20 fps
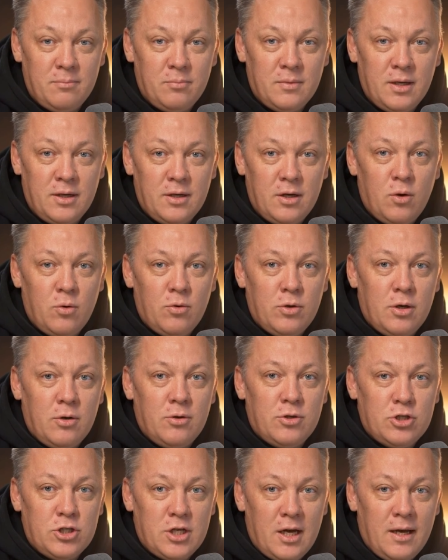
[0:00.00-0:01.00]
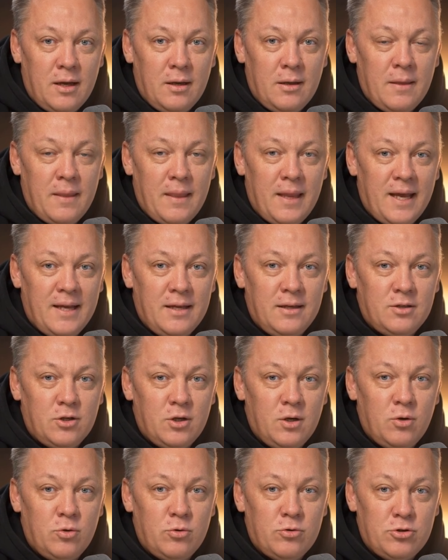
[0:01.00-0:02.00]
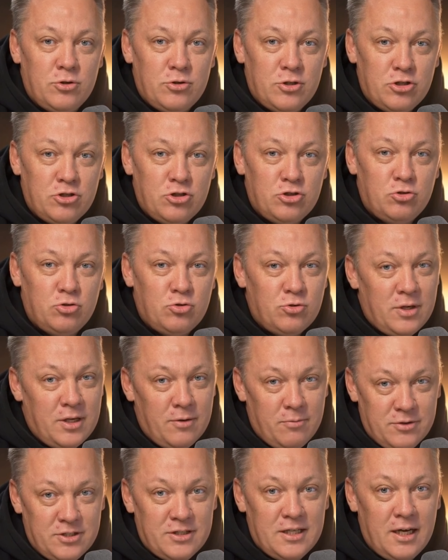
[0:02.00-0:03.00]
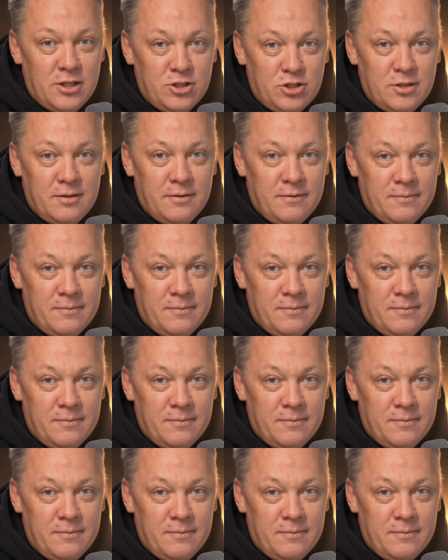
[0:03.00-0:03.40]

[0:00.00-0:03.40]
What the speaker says: we go to your channel and go to the Stream section.